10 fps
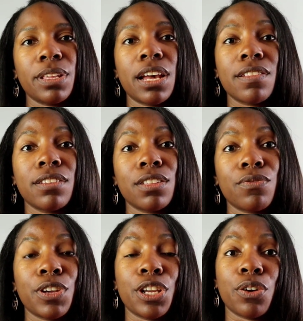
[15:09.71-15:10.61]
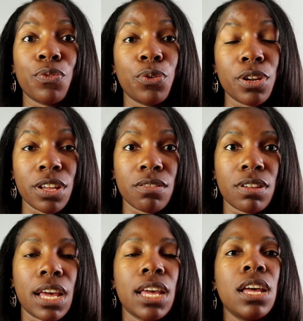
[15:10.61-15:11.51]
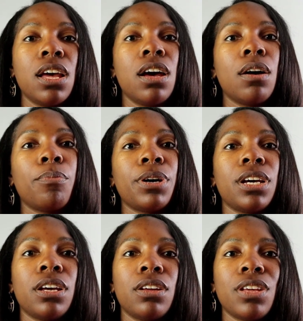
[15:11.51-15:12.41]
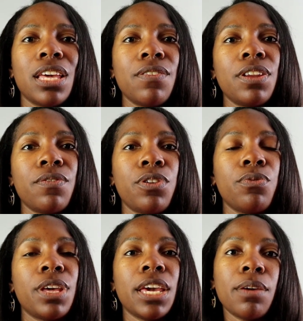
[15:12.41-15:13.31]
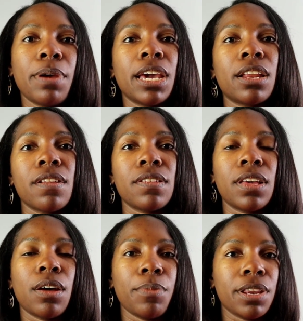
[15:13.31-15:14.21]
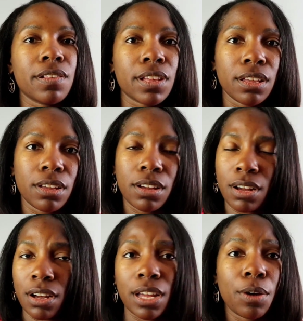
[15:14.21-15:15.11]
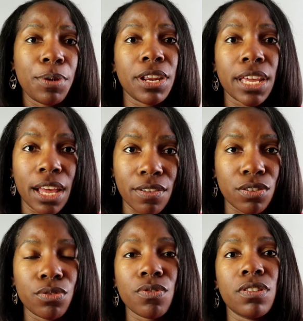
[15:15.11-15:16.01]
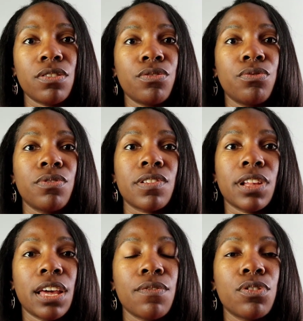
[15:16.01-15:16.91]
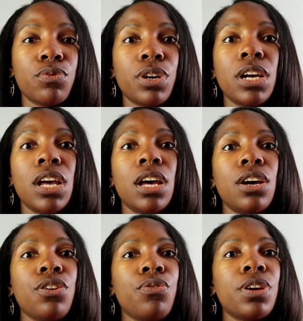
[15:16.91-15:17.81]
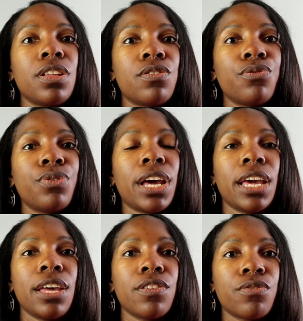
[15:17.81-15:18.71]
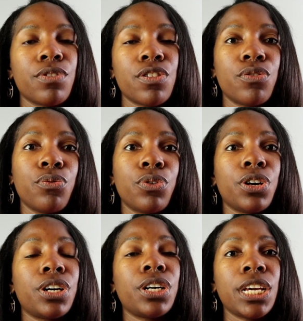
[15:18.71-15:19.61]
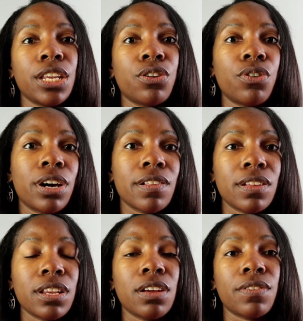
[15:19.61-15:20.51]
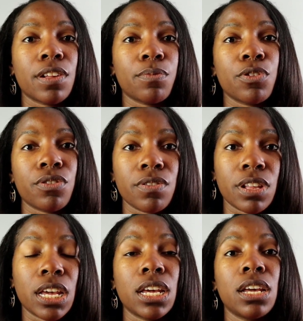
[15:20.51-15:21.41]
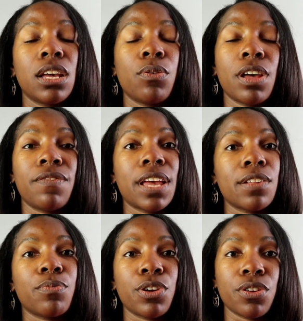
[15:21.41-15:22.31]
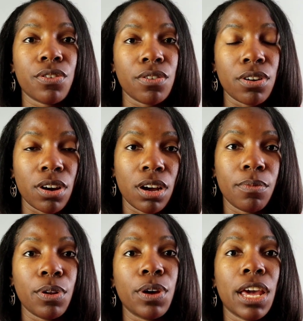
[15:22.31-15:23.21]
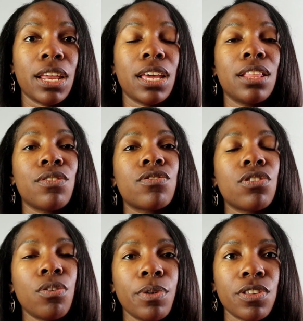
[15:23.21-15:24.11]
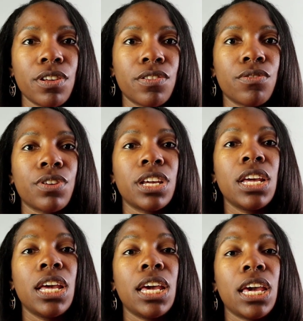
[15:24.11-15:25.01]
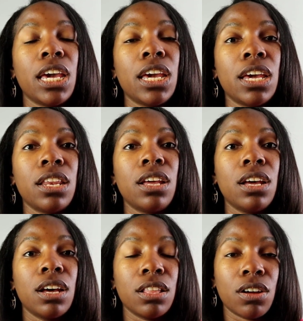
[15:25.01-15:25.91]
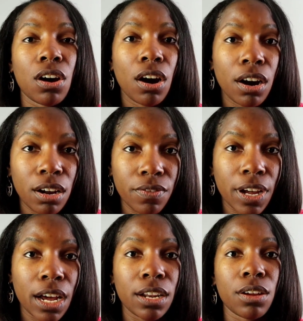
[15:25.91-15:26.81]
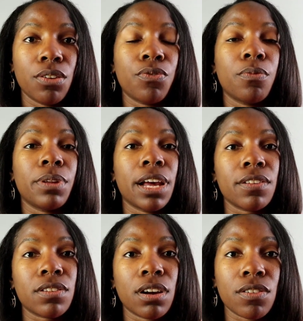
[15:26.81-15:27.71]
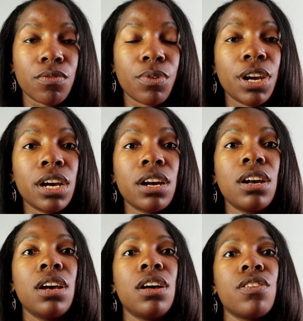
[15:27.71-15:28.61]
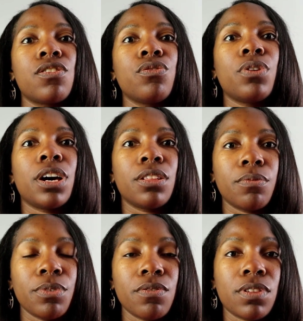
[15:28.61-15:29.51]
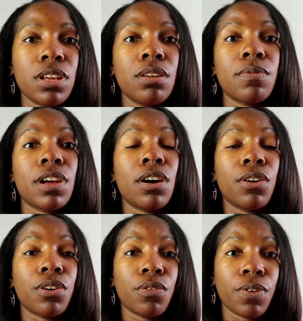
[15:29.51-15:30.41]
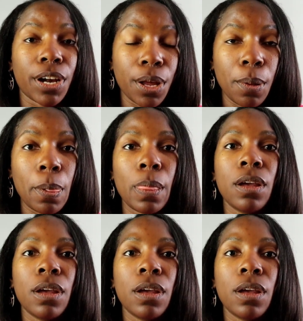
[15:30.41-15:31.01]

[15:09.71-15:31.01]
But that's another video for another day. But even if you can't make it out to Elmina Castle to do the slave tour, you can do a history tour in Accra City, if that's what you're saying, if that's where you're located in. There's so much history in the heart of Ghana, from Black Star Square to other museums that are around.